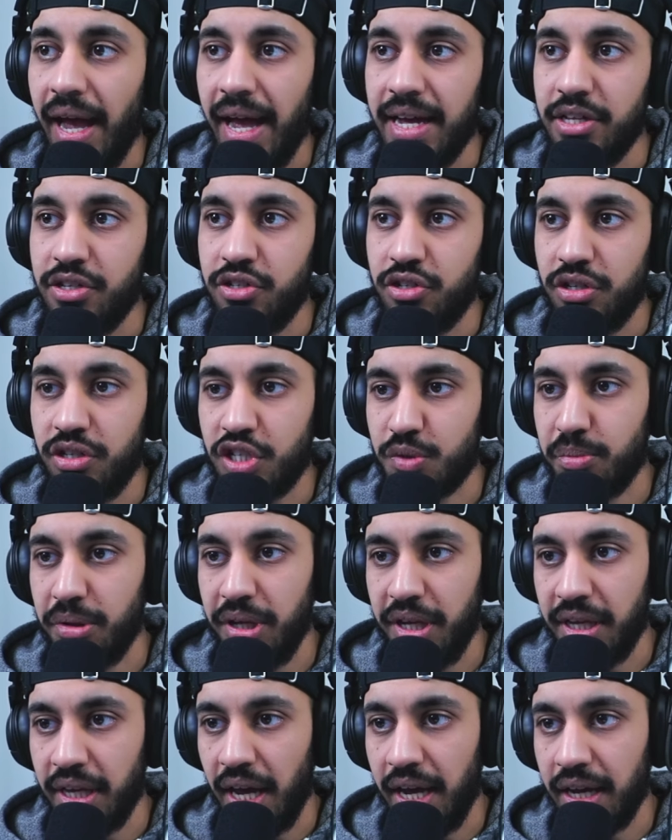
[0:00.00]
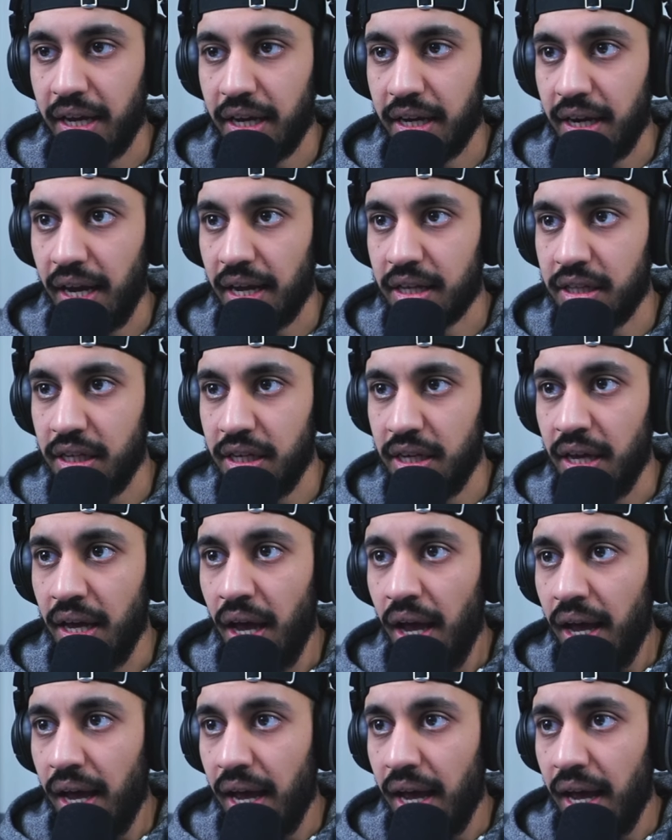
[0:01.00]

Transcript: is displaying it incorrectly.